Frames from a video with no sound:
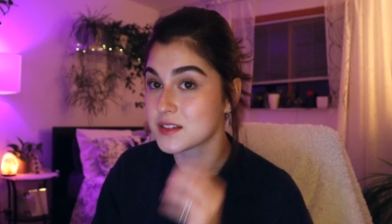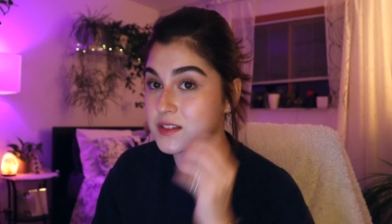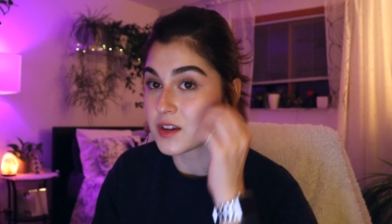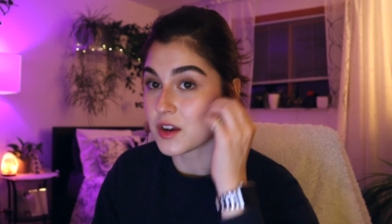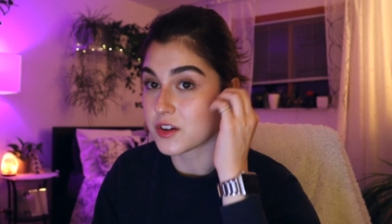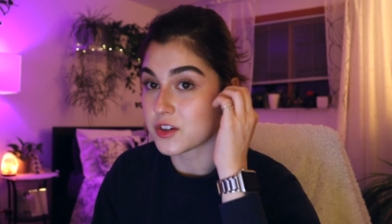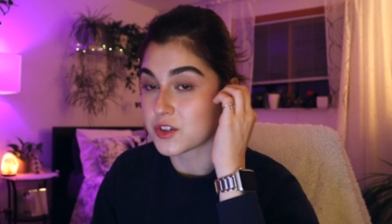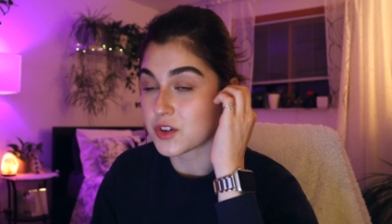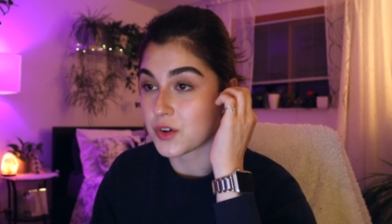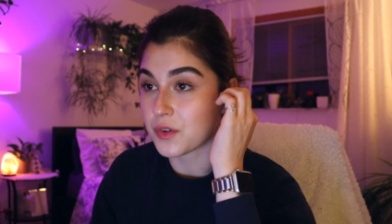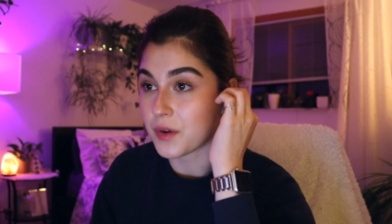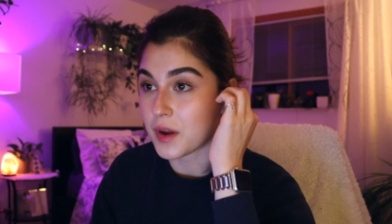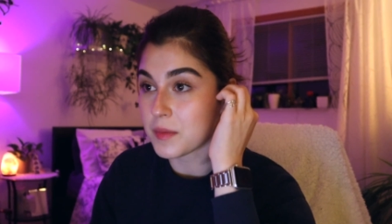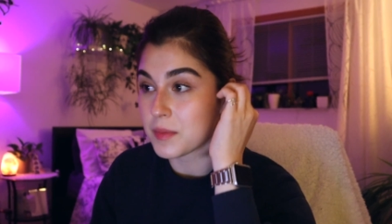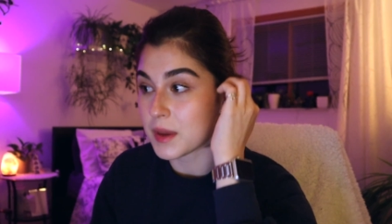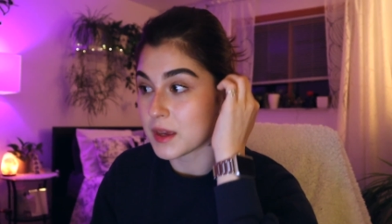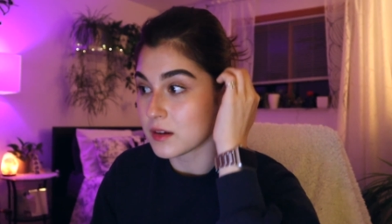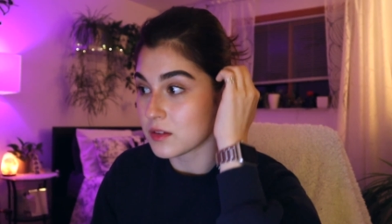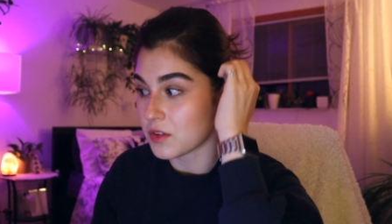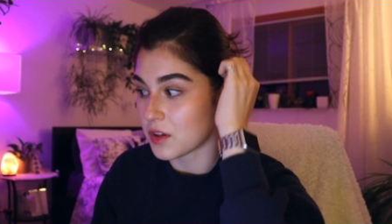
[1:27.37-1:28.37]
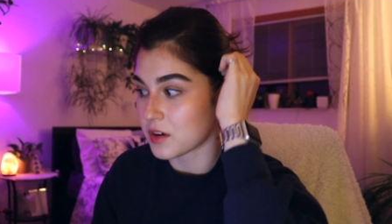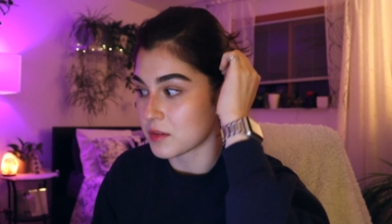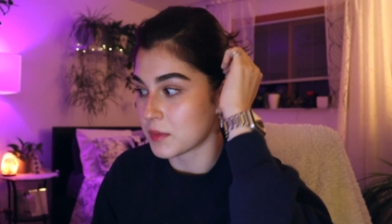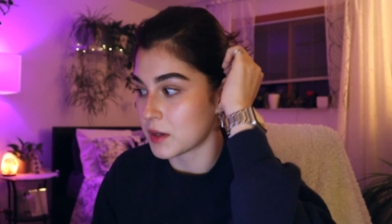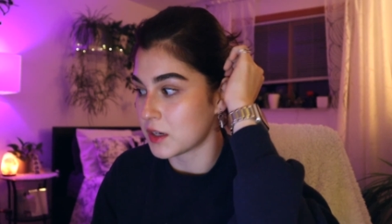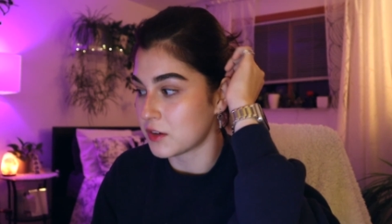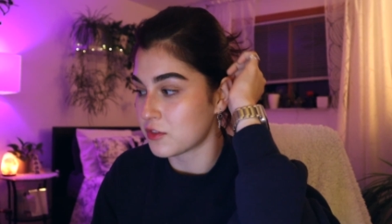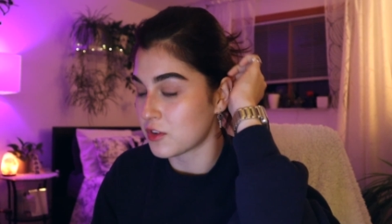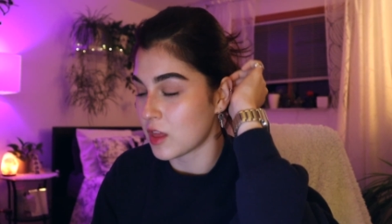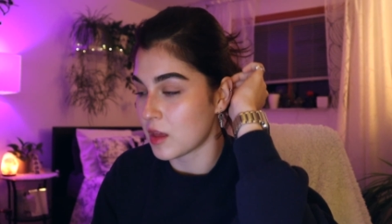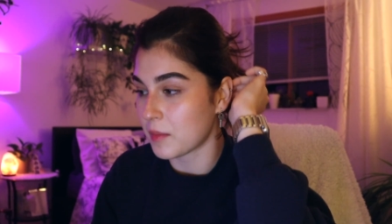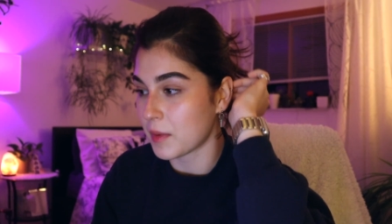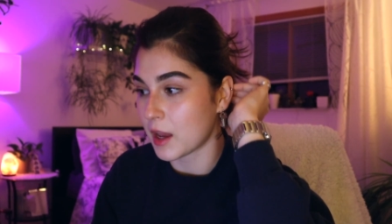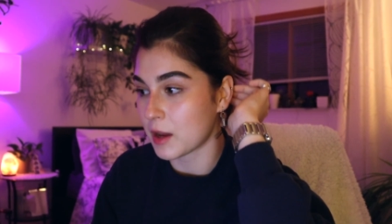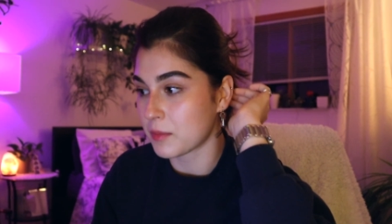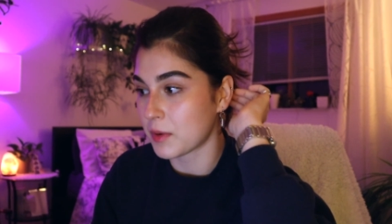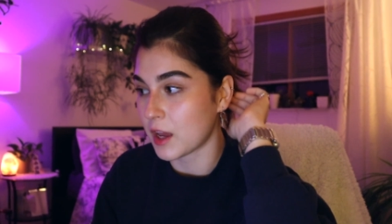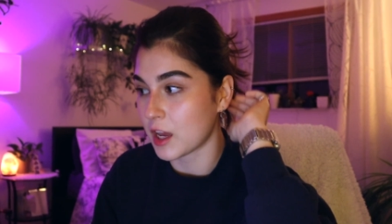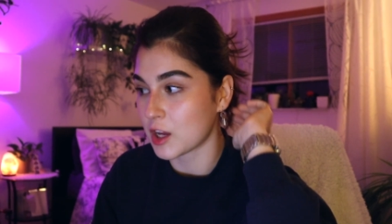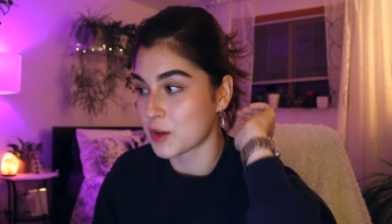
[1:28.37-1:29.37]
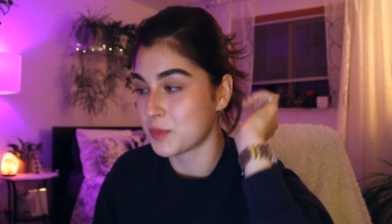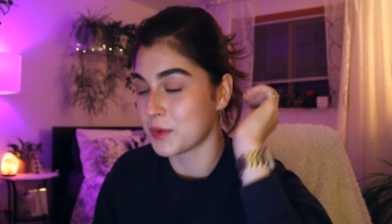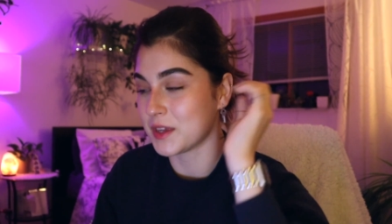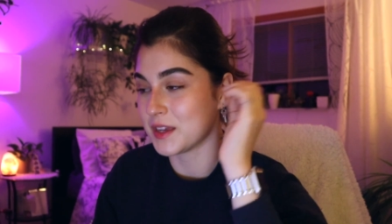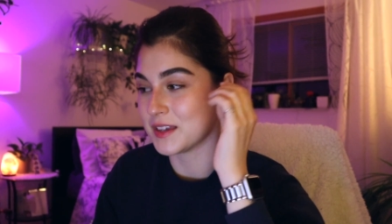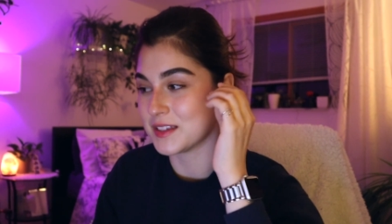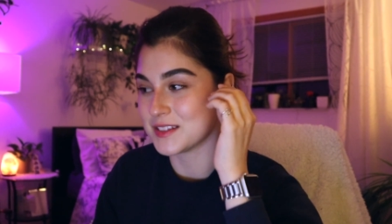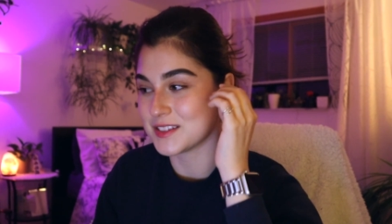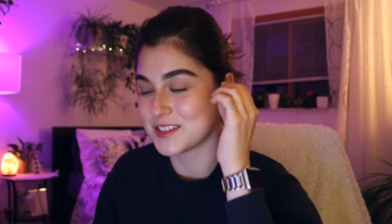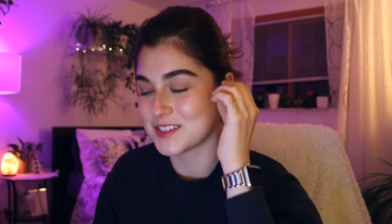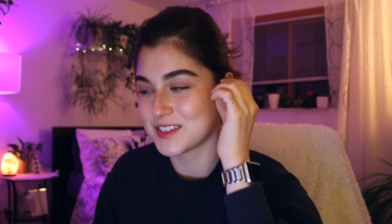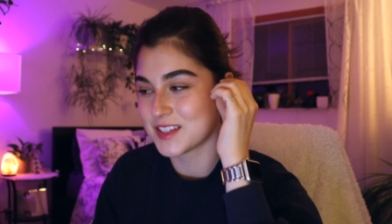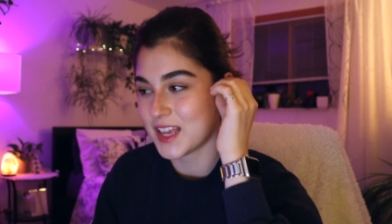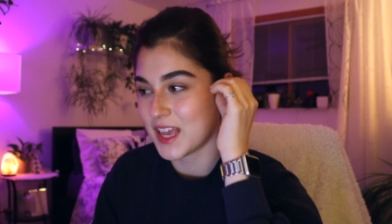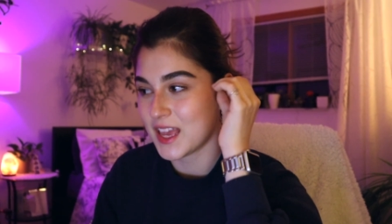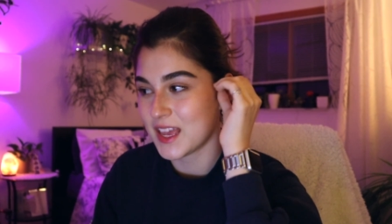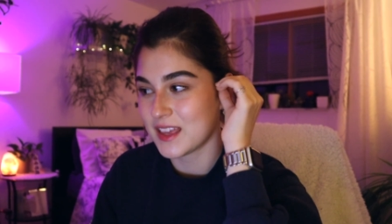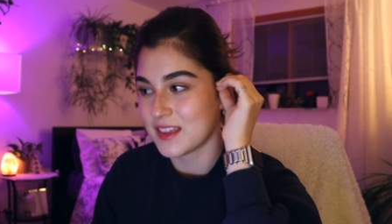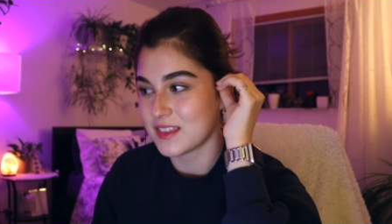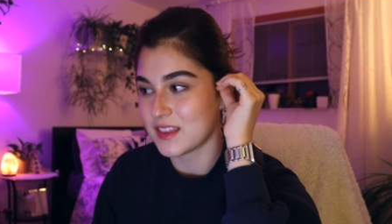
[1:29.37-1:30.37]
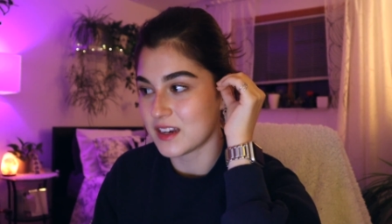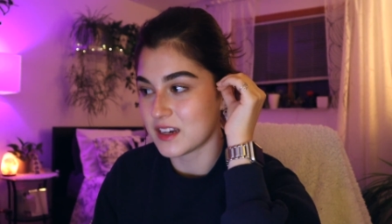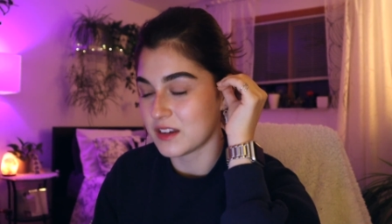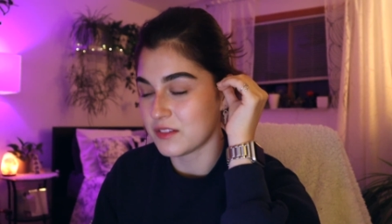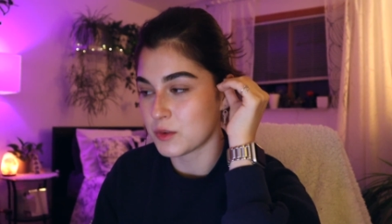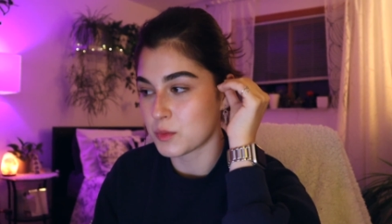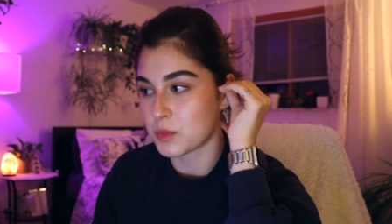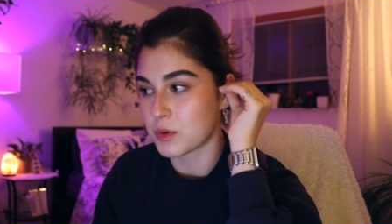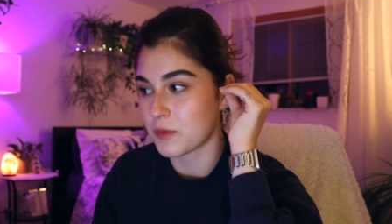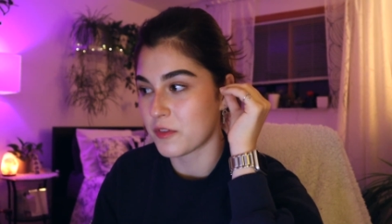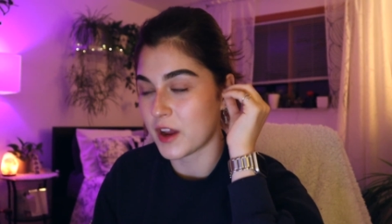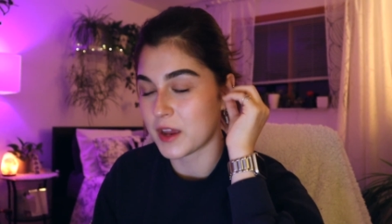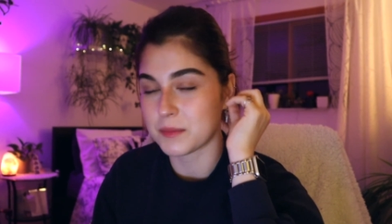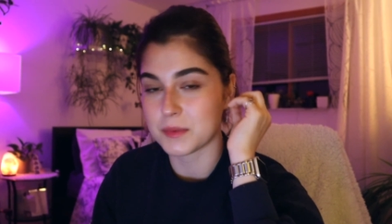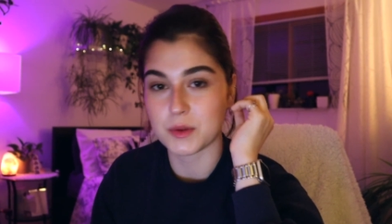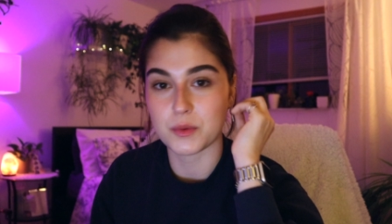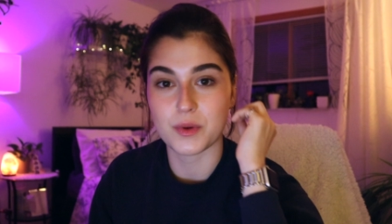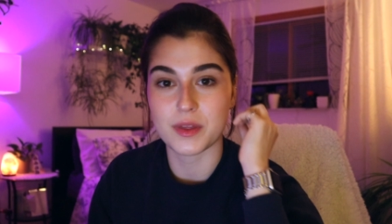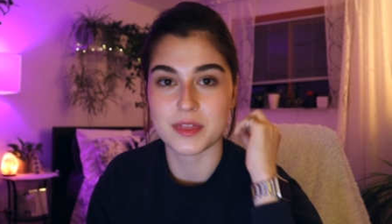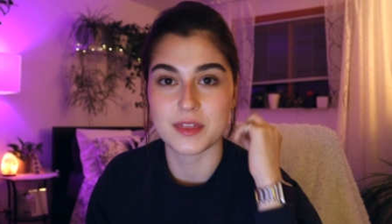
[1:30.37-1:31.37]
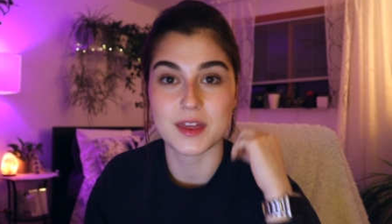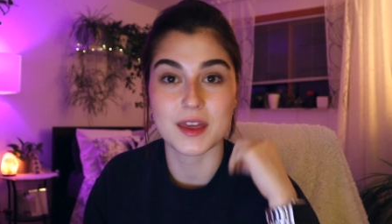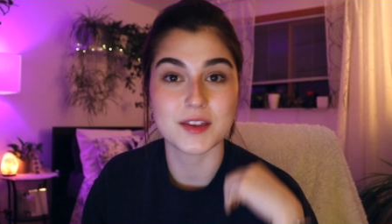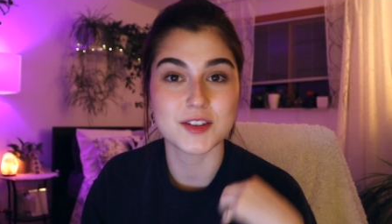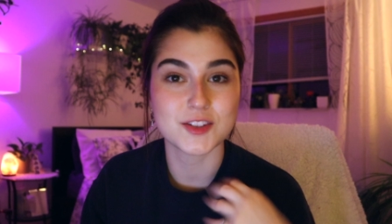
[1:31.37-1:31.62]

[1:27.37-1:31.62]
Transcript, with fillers: It's not true. I paid a lot of money for that backpack because they didn't even provide me with it.